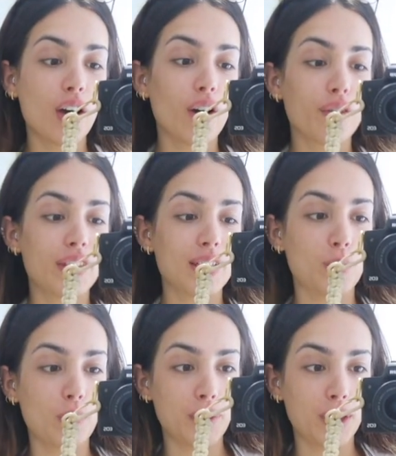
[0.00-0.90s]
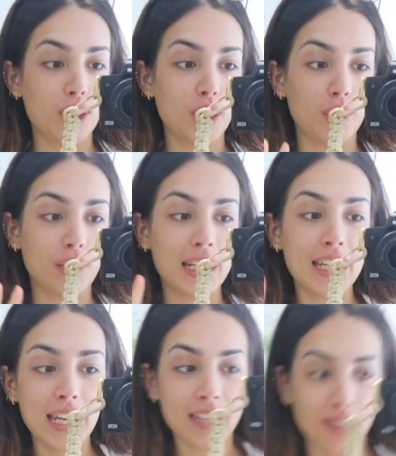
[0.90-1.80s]
of this woman who
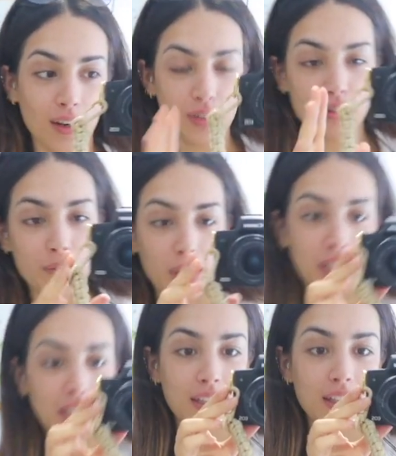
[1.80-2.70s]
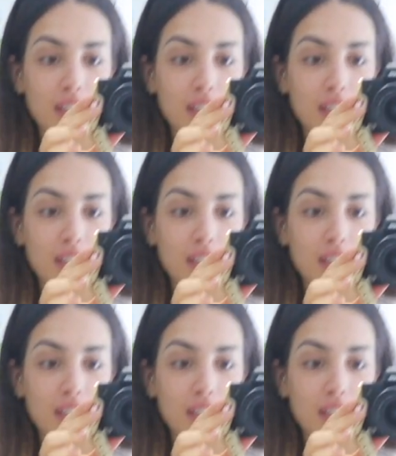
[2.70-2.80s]
clearly has a lot of money,